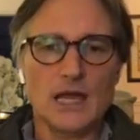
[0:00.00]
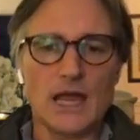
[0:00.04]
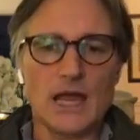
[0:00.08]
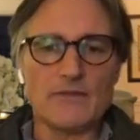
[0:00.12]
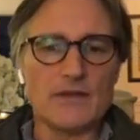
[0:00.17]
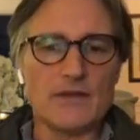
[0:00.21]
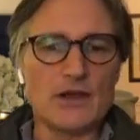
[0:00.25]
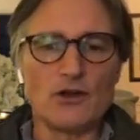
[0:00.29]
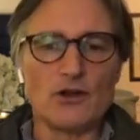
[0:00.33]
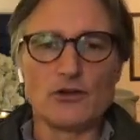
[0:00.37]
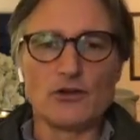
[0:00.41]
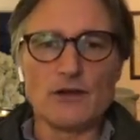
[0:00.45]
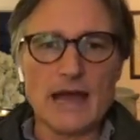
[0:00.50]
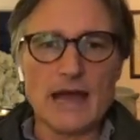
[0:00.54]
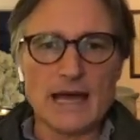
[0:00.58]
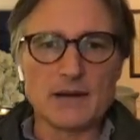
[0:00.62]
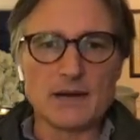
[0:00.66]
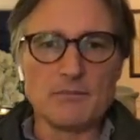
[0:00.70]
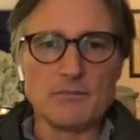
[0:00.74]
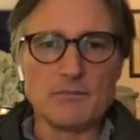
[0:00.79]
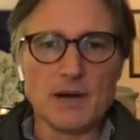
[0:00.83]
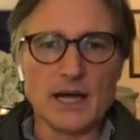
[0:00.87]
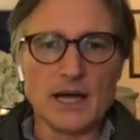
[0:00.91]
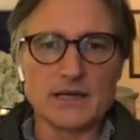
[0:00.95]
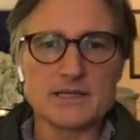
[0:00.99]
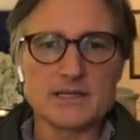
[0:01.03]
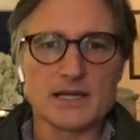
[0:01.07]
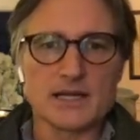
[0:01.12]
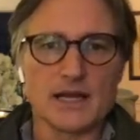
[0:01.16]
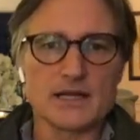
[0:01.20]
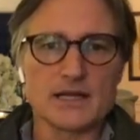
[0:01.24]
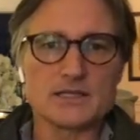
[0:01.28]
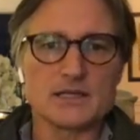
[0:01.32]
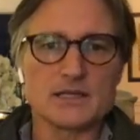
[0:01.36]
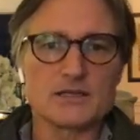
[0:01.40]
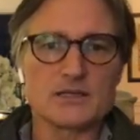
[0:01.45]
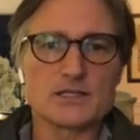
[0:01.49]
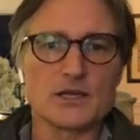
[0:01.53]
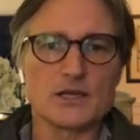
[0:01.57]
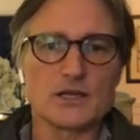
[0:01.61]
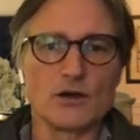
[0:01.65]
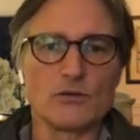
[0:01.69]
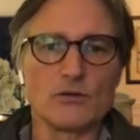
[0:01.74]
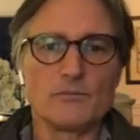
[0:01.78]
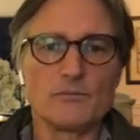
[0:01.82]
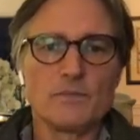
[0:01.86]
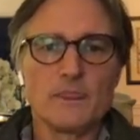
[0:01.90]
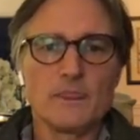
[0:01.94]
and they don't know how to monetize it
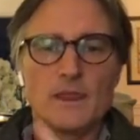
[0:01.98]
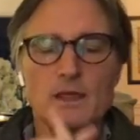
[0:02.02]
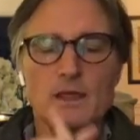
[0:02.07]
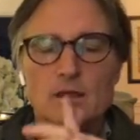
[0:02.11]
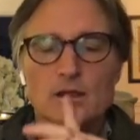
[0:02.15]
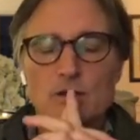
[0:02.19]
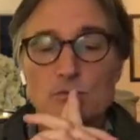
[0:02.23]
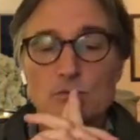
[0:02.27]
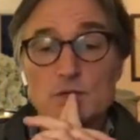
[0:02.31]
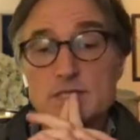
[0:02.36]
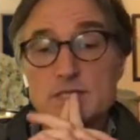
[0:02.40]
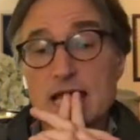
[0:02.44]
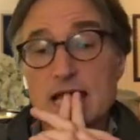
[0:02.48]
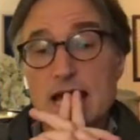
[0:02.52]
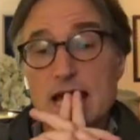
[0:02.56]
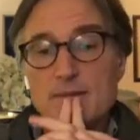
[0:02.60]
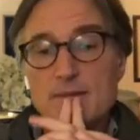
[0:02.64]
so what's